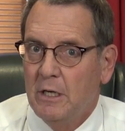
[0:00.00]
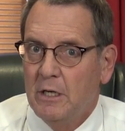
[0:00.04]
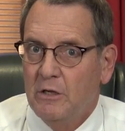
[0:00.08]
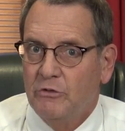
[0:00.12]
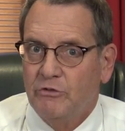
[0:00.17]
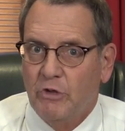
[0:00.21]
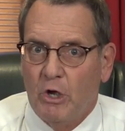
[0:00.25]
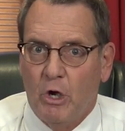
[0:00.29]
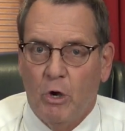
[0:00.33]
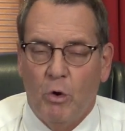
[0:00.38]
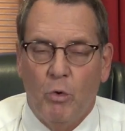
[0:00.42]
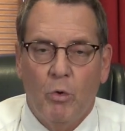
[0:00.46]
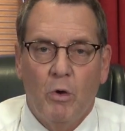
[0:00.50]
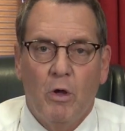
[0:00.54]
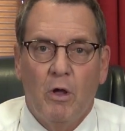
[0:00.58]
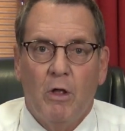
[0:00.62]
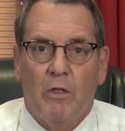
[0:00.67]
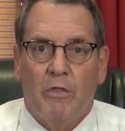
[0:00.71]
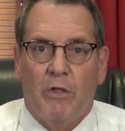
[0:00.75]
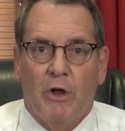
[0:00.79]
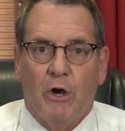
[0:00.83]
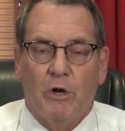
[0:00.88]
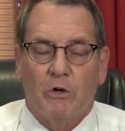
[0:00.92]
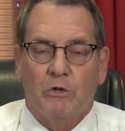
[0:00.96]
So
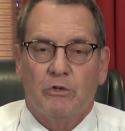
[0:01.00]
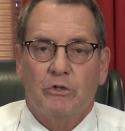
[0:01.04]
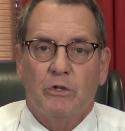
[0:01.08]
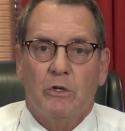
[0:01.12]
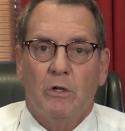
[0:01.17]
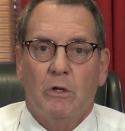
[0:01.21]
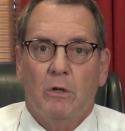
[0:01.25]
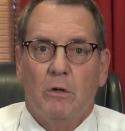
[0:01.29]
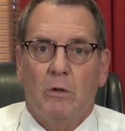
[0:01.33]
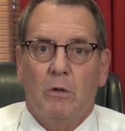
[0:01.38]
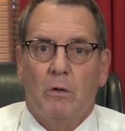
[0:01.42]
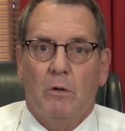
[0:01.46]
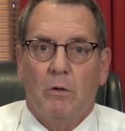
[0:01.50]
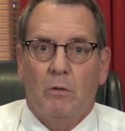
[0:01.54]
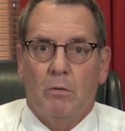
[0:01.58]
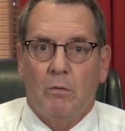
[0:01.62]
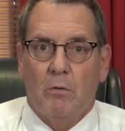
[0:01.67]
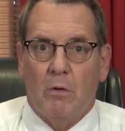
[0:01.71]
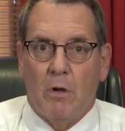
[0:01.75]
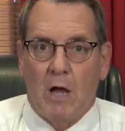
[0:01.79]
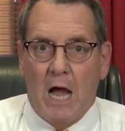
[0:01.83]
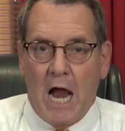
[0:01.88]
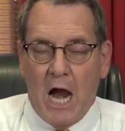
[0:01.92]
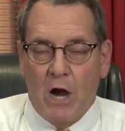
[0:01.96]
there's
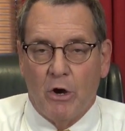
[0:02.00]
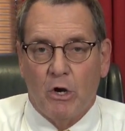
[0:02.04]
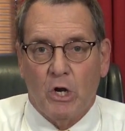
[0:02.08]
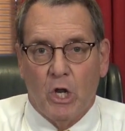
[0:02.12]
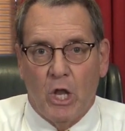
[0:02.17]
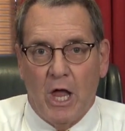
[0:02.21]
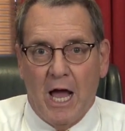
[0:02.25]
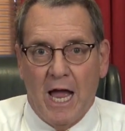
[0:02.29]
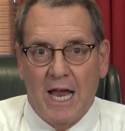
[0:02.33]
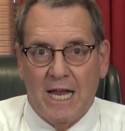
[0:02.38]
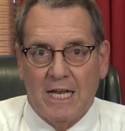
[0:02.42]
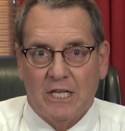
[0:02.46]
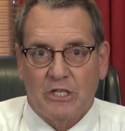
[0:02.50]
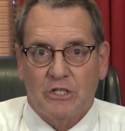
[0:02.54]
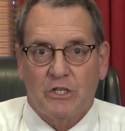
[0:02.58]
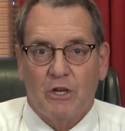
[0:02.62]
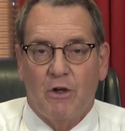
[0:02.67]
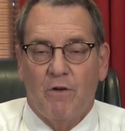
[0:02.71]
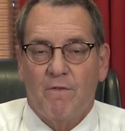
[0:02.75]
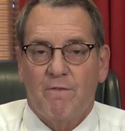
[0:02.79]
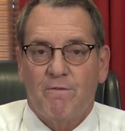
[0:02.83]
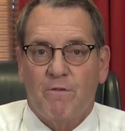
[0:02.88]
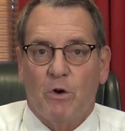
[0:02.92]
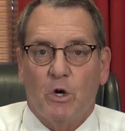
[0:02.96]
our clients'
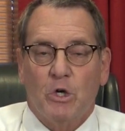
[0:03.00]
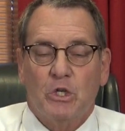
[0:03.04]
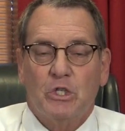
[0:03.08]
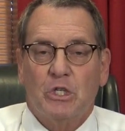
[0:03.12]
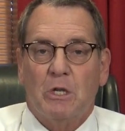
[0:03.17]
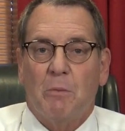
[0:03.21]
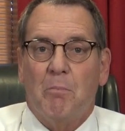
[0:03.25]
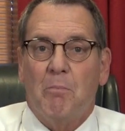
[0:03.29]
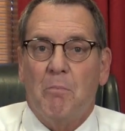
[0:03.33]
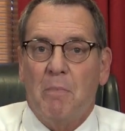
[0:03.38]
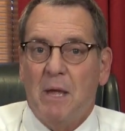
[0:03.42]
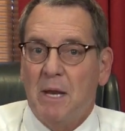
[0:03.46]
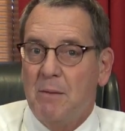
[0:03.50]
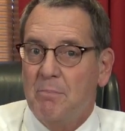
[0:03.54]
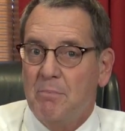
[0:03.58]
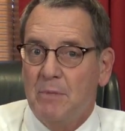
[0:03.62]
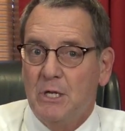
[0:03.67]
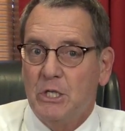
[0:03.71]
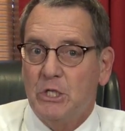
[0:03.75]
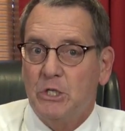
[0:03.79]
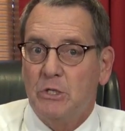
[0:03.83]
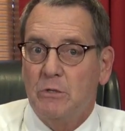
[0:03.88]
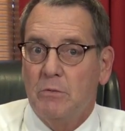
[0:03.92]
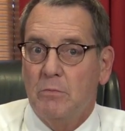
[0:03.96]
First
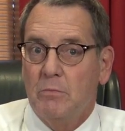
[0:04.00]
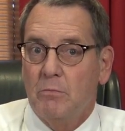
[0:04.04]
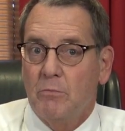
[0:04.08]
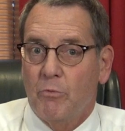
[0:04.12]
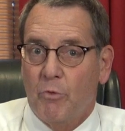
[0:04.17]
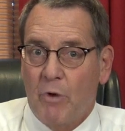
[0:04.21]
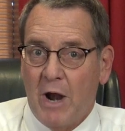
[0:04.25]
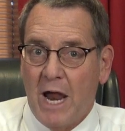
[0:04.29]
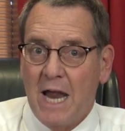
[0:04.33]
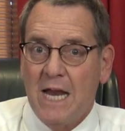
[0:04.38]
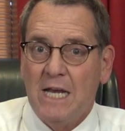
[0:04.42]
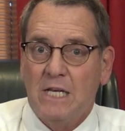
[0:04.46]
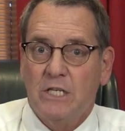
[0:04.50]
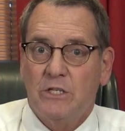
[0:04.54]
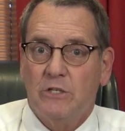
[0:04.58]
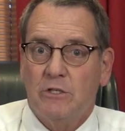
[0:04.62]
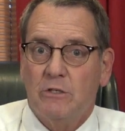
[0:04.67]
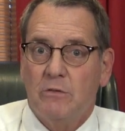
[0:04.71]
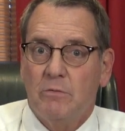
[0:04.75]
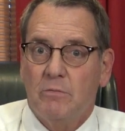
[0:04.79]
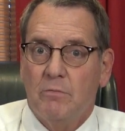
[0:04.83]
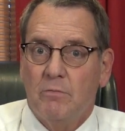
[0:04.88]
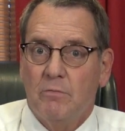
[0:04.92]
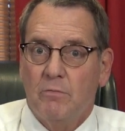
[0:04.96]
Amendment
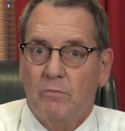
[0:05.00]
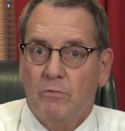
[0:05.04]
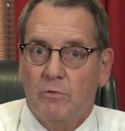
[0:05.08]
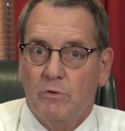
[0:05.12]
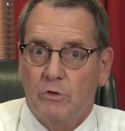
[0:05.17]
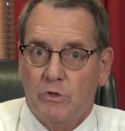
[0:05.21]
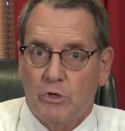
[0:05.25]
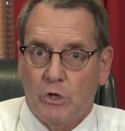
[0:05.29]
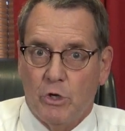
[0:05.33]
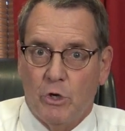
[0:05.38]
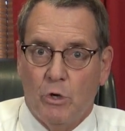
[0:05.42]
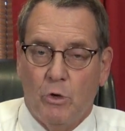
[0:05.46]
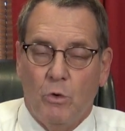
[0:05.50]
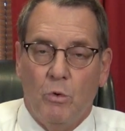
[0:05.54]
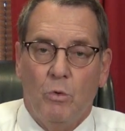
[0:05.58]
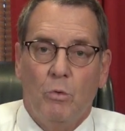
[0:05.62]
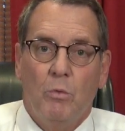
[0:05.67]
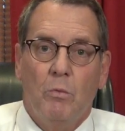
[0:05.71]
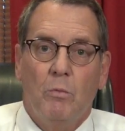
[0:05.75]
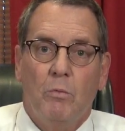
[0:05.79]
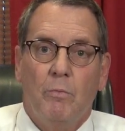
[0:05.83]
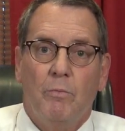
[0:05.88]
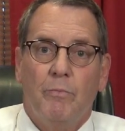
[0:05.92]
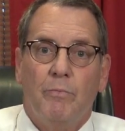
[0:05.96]
rights to